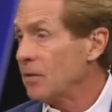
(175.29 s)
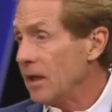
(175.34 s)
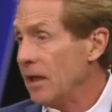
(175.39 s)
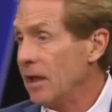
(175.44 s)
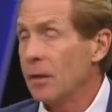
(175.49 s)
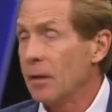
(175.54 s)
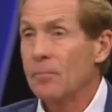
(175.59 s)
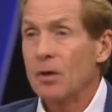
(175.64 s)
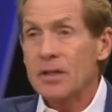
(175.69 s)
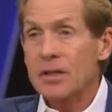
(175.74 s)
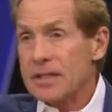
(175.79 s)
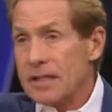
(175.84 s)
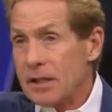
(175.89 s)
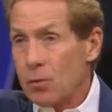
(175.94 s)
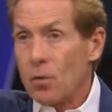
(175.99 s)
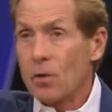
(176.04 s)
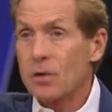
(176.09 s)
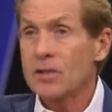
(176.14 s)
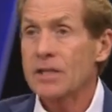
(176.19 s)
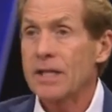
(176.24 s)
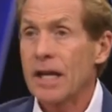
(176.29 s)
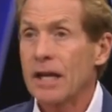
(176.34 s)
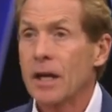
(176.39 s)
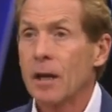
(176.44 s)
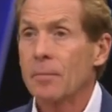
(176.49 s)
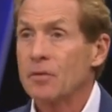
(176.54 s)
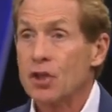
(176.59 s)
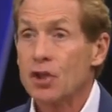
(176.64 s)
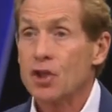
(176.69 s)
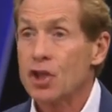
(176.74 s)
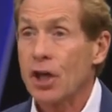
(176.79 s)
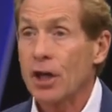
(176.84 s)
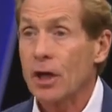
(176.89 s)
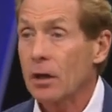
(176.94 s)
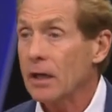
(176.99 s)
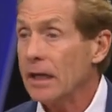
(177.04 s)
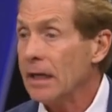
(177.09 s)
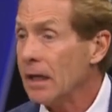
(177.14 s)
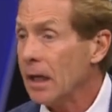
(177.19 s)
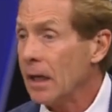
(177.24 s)
to him because he won't stand up to
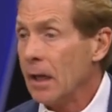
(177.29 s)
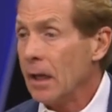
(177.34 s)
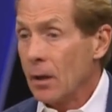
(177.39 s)
Jerry,